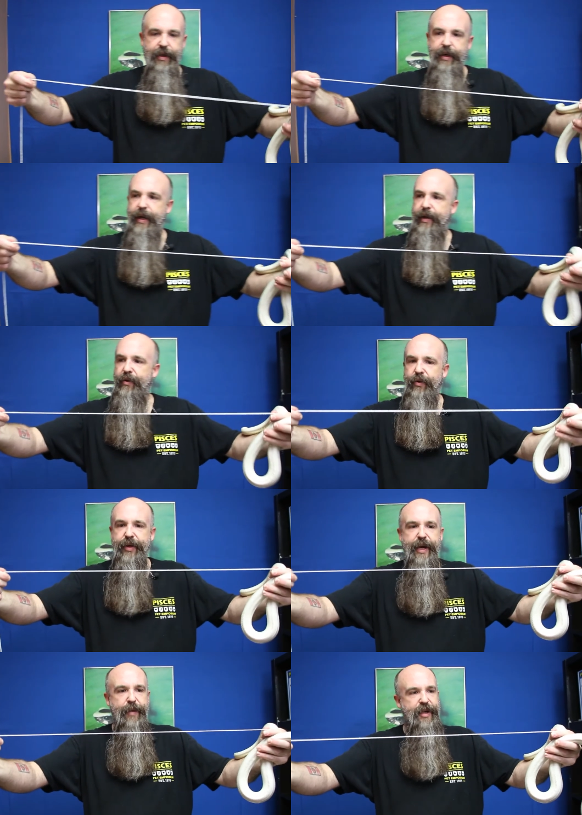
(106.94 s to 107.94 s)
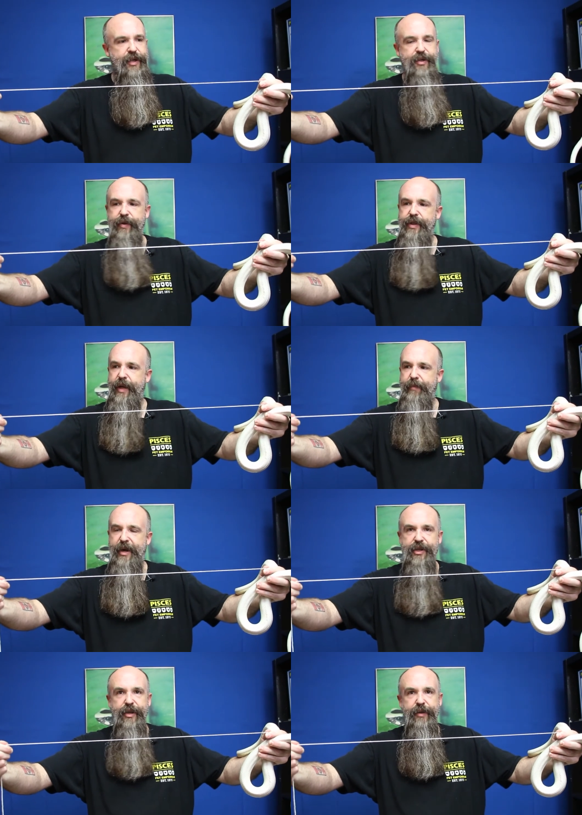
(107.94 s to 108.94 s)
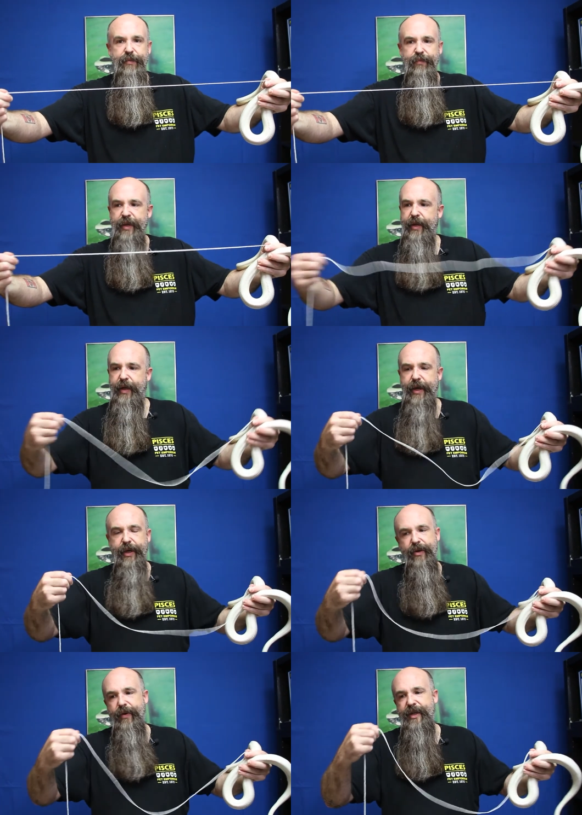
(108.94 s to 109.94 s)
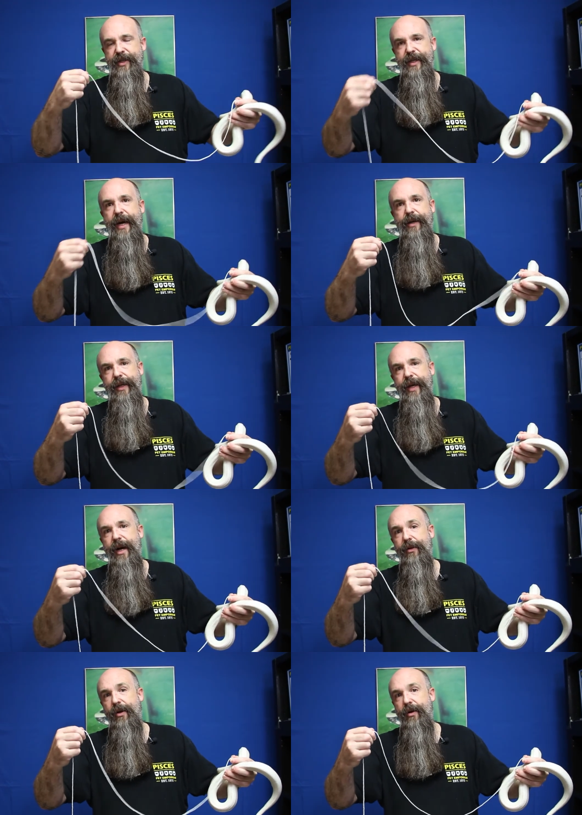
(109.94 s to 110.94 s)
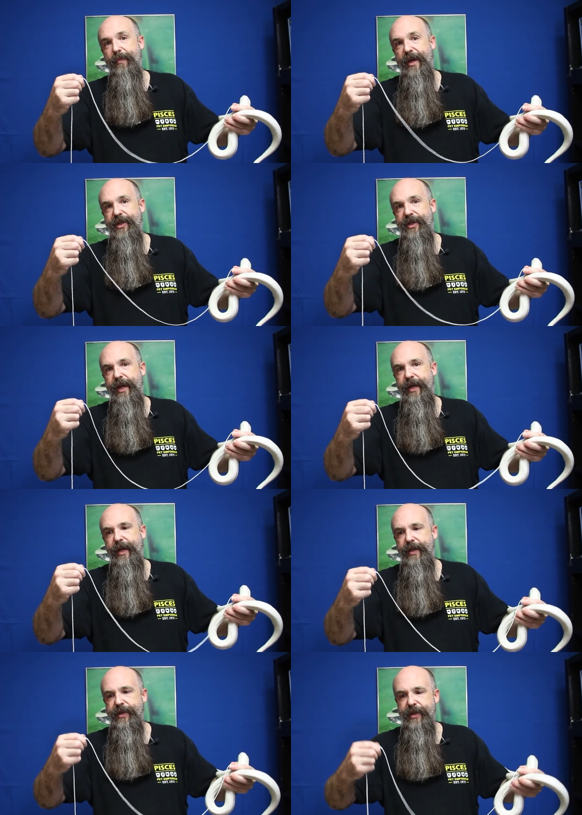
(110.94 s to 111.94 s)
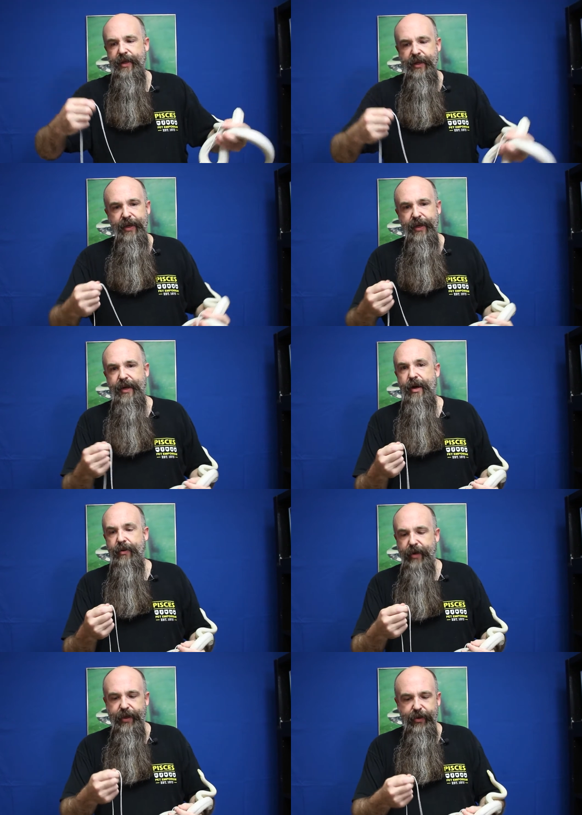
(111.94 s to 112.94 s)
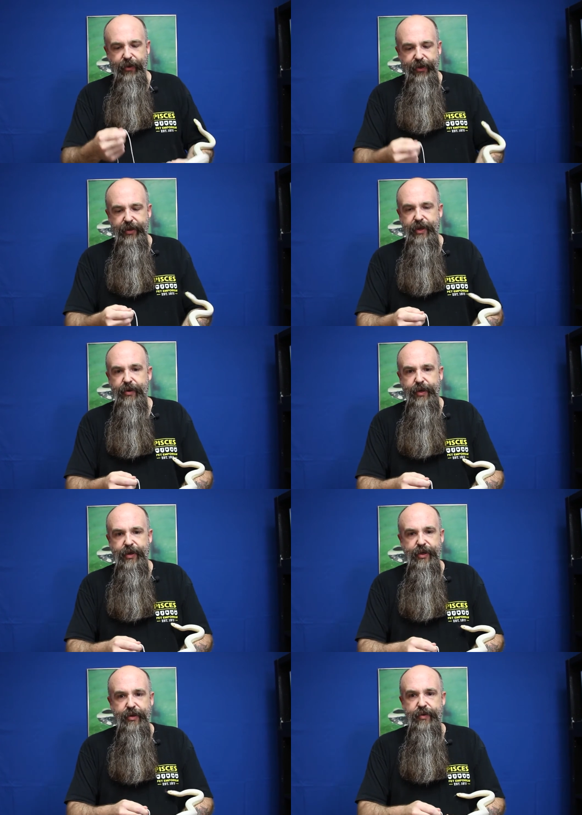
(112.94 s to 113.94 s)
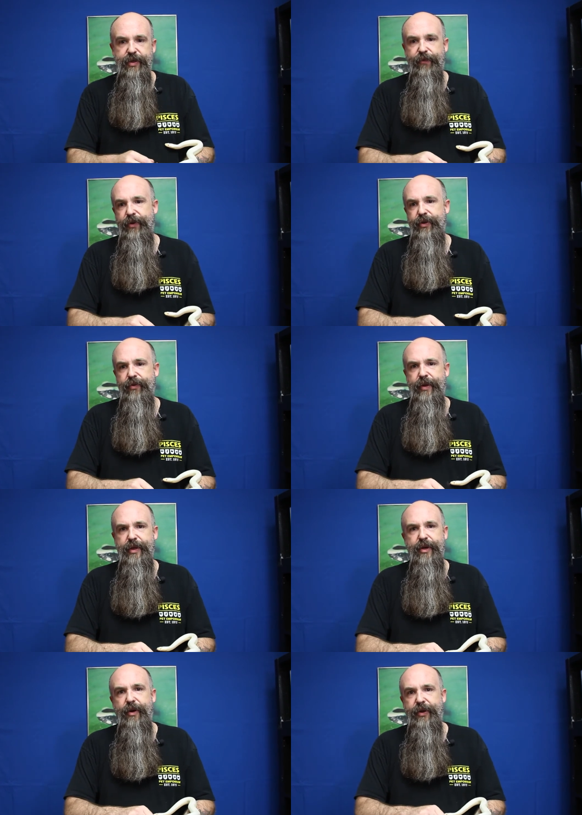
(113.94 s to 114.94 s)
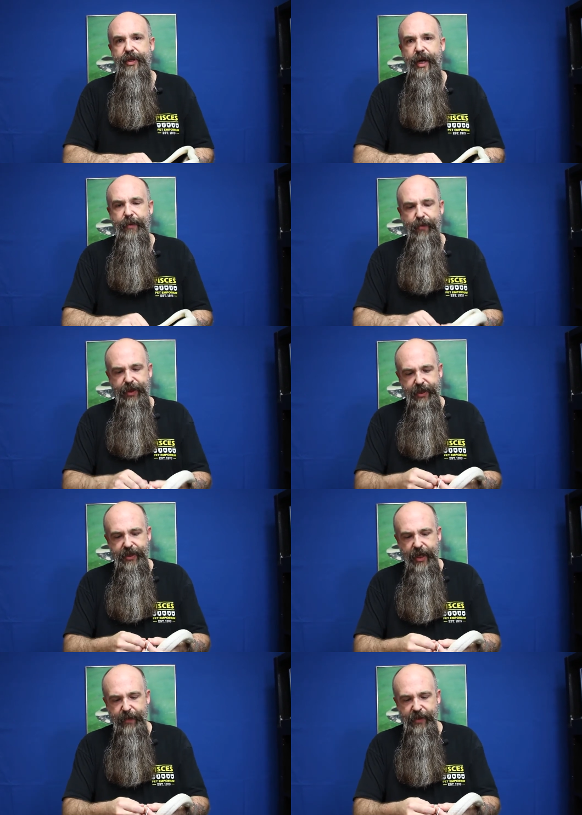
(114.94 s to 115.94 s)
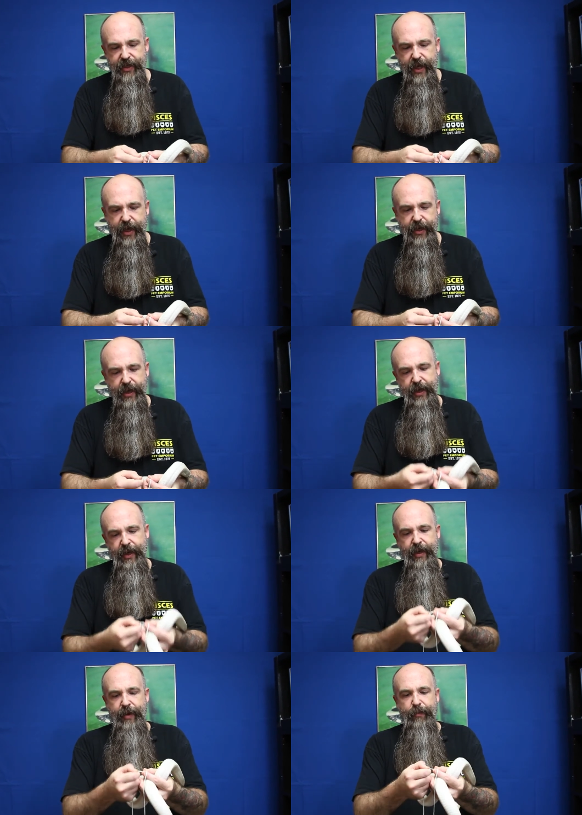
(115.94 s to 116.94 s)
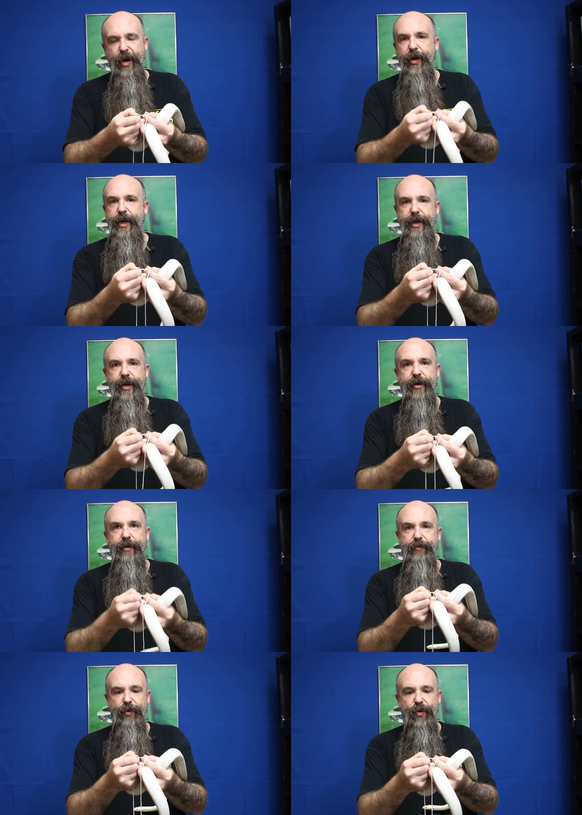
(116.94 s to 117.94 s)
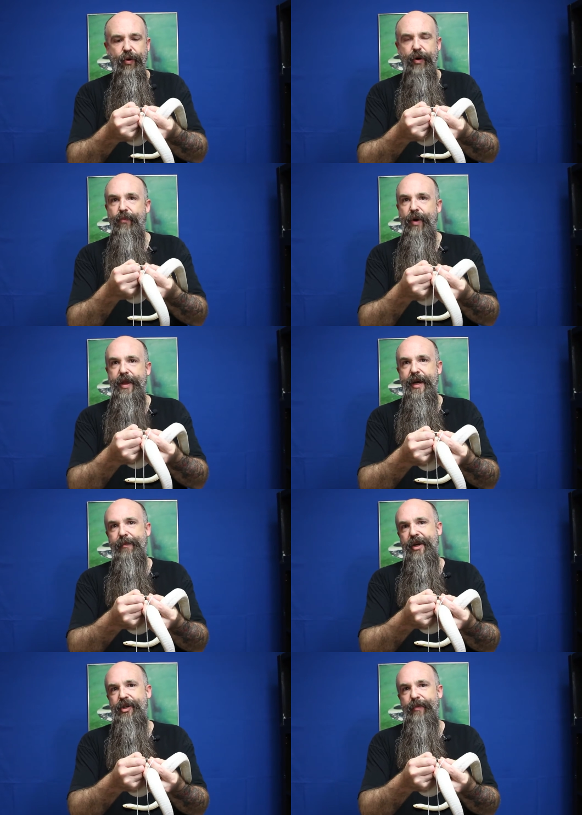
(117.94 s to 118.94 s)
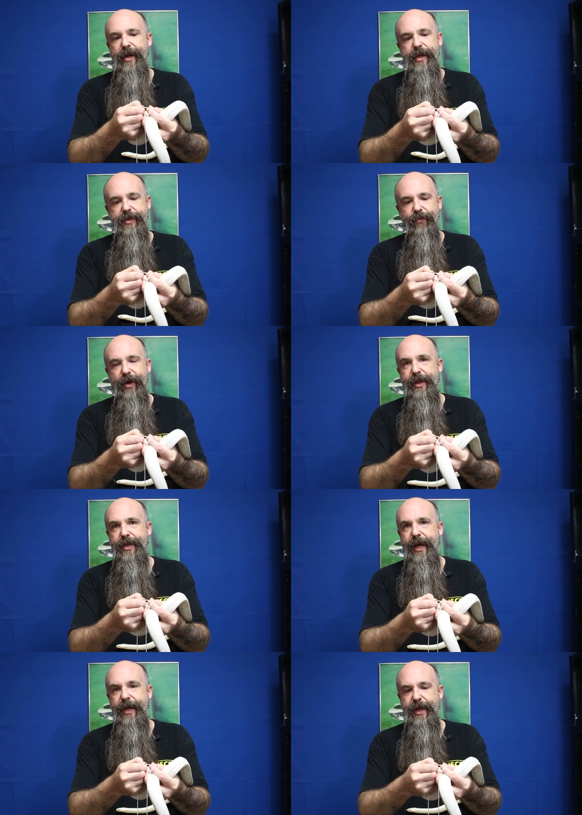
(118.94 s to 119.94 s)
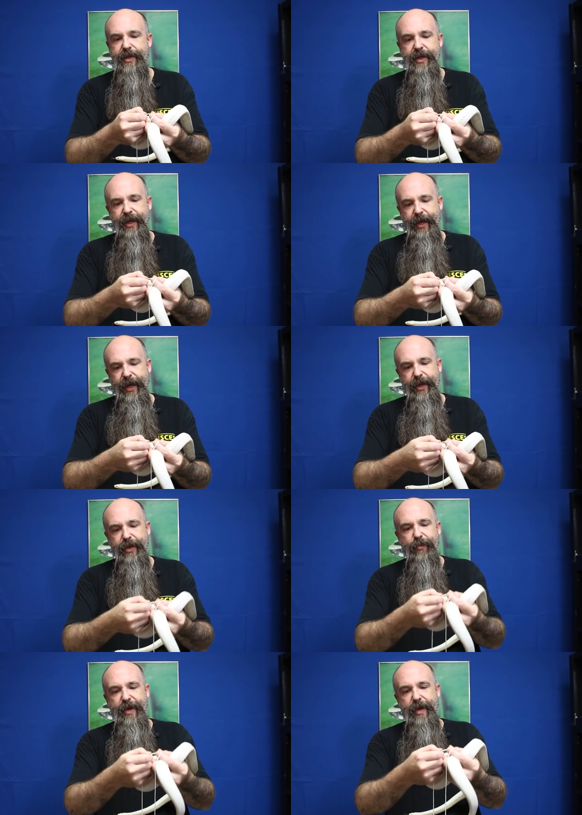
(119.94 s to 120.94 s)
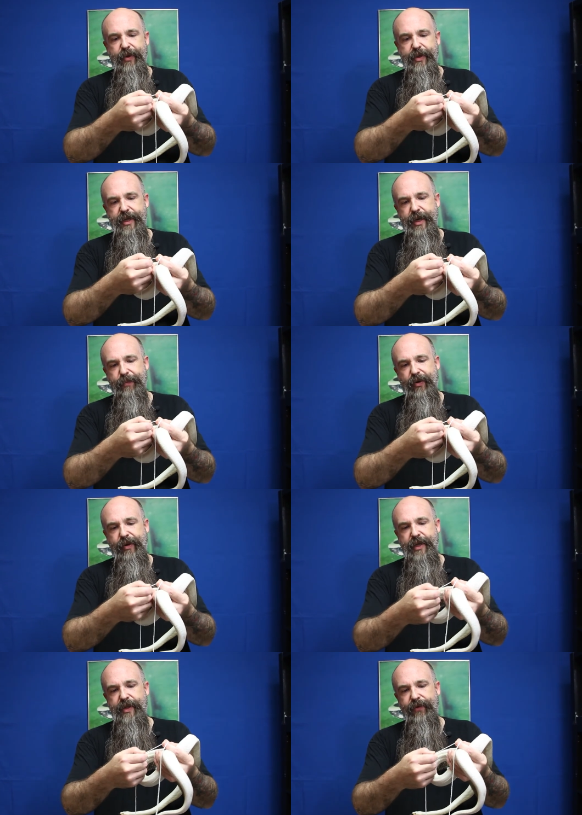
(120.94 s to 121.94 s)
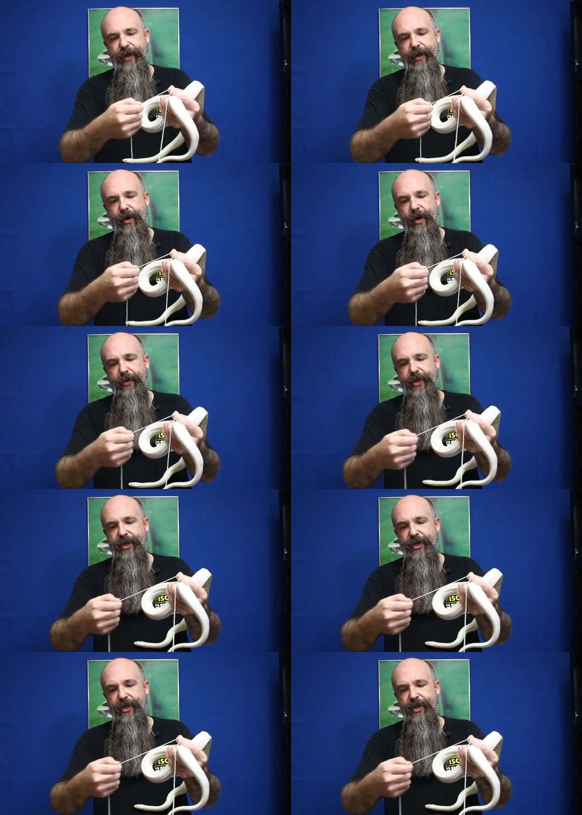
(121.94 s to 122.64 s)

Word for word: and I can hold that up next to a tape measure, and I can know exactly how long my snake is. Now a great little thing that you can do is if you're doing this all the time with the same snake, mark it here and record what that measurement is and what the date is. And then you'll be able to see progressively along the